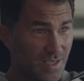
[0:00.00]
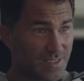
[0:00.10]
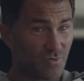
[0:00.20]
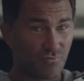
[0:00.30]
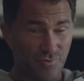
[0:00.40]

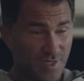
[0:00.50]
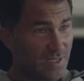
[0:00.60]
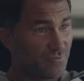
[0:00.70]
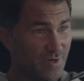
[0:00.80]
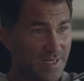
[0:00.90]
It's a
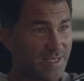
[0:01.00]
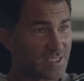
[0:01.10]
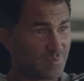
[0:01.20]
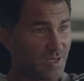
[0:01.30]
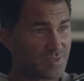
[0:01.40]
really, really
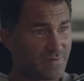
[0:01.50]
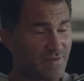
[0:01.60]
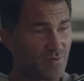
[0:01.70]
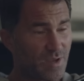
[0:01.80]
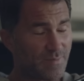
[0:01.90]
explosive
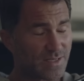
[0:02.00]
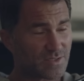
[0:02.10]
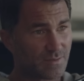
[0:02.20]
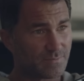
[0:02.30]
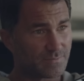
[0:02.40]
heavyweight matchup.